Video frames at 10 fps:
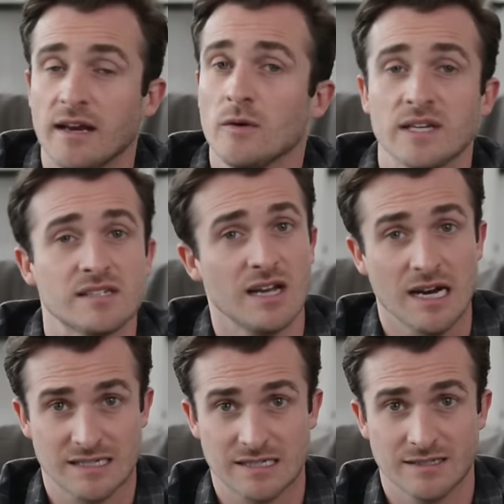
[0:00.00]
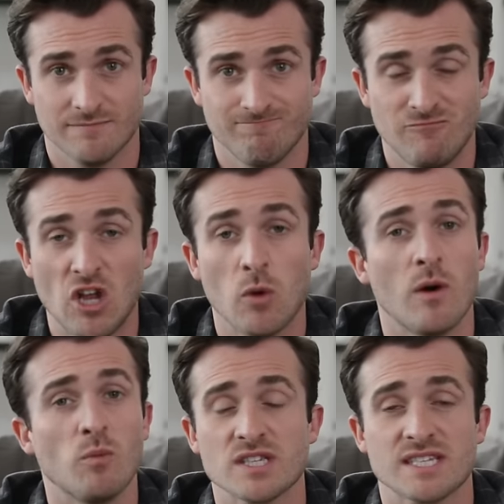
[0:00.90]
I know it sucks. No
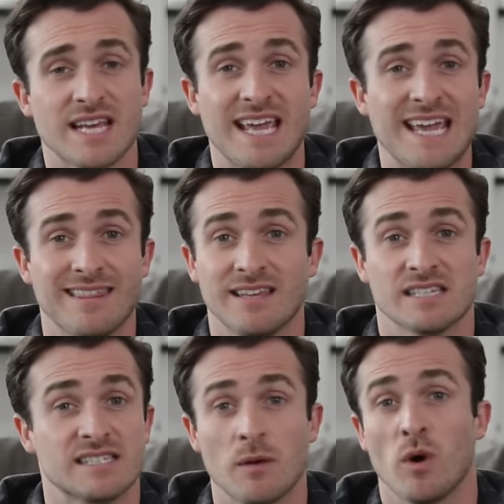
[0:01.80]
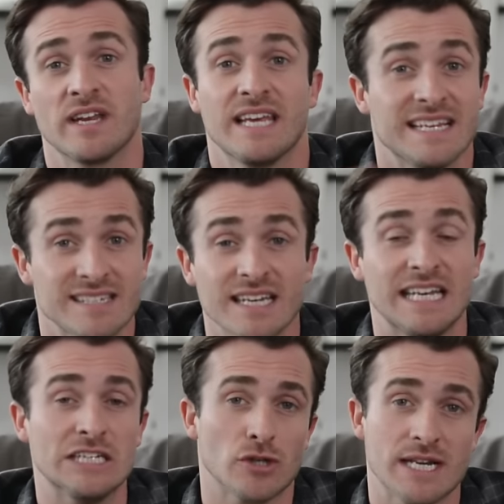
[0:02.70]
one wants to hear that someone isn't
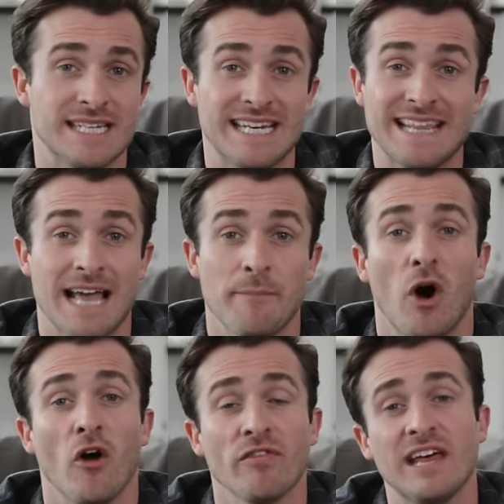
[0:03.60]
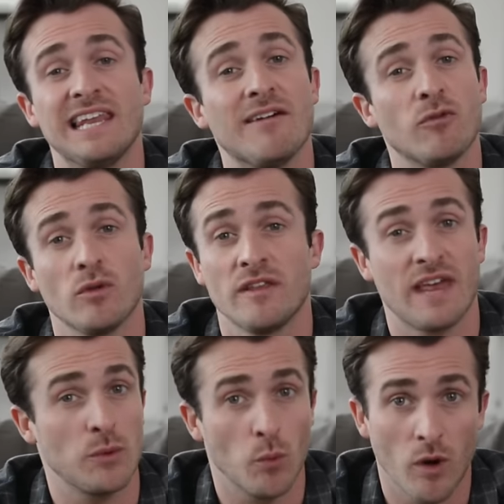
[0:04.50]
interested in them on the level that
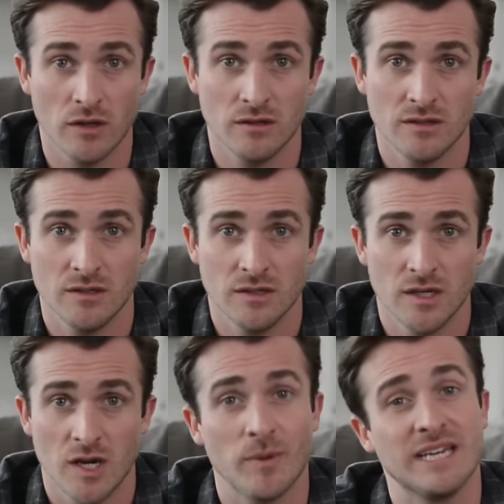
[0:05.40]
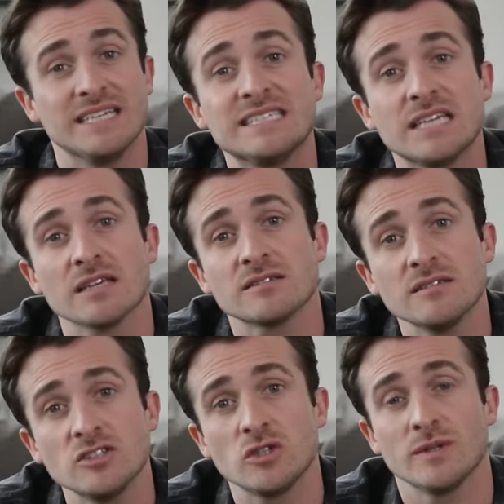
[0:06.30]
they want. But it
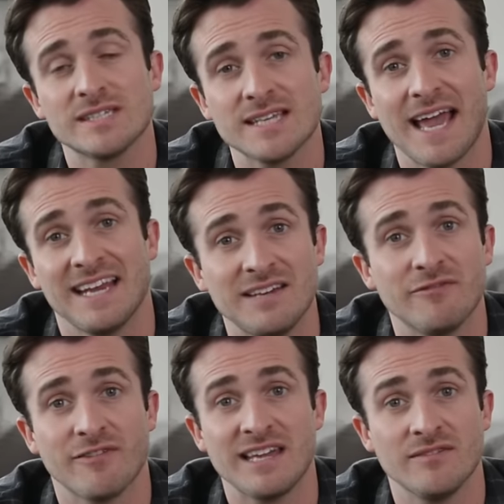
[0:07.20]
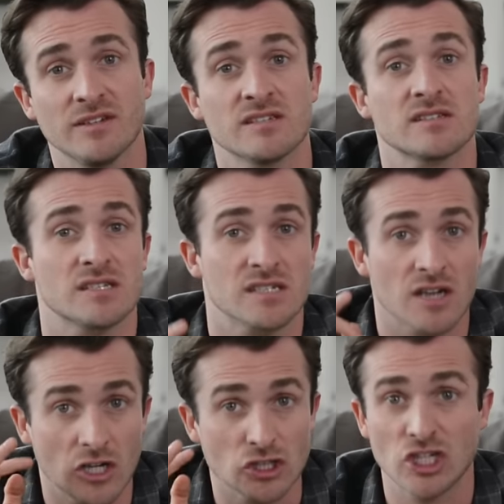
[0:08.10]
doesn't do us any favors to
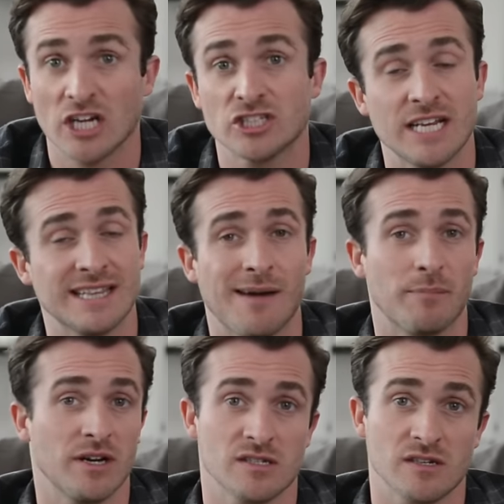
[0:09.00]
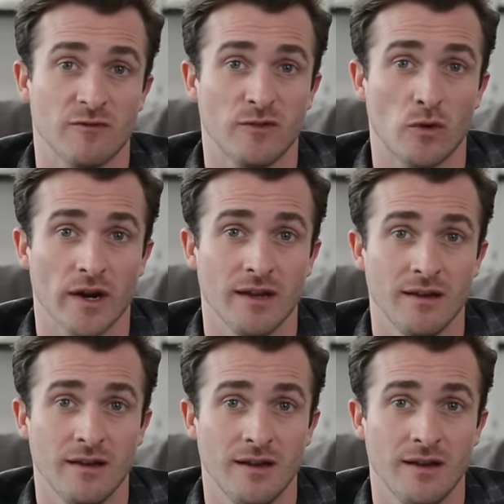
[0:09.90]
start judging that person for it.